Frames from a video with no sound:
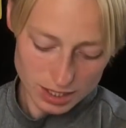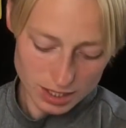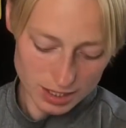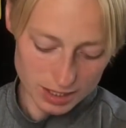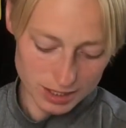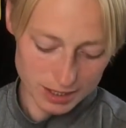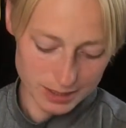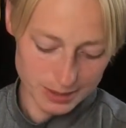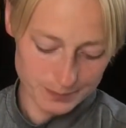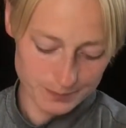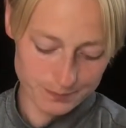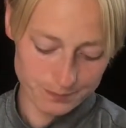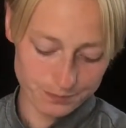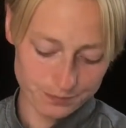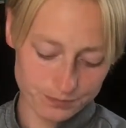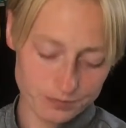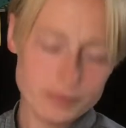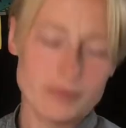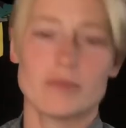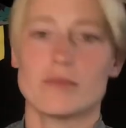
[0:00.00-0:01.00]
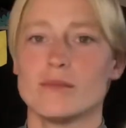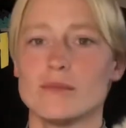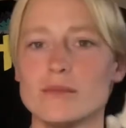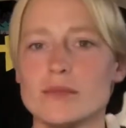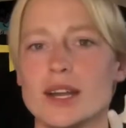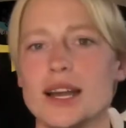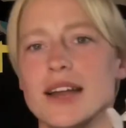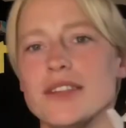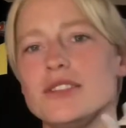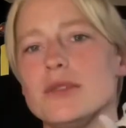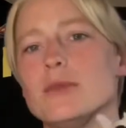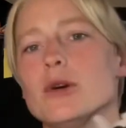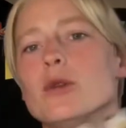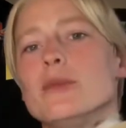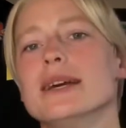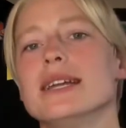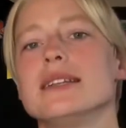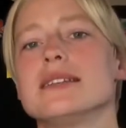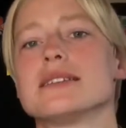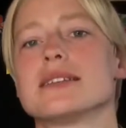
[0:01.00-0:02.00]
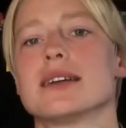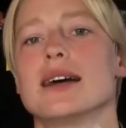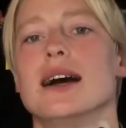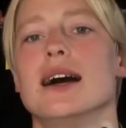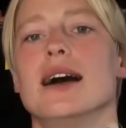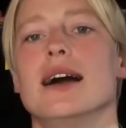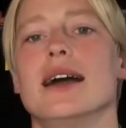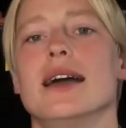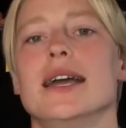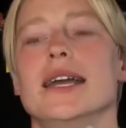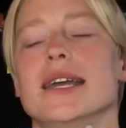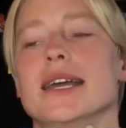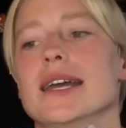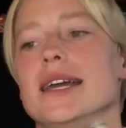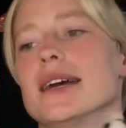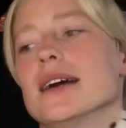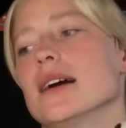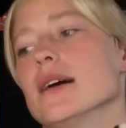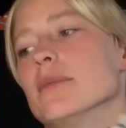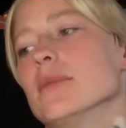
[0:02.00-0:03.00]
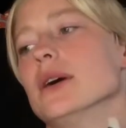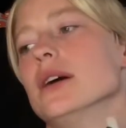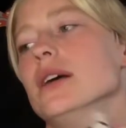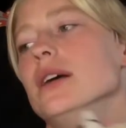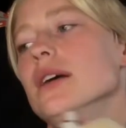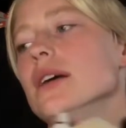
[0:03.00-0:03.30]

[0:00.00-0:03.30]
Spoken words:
At the moment I am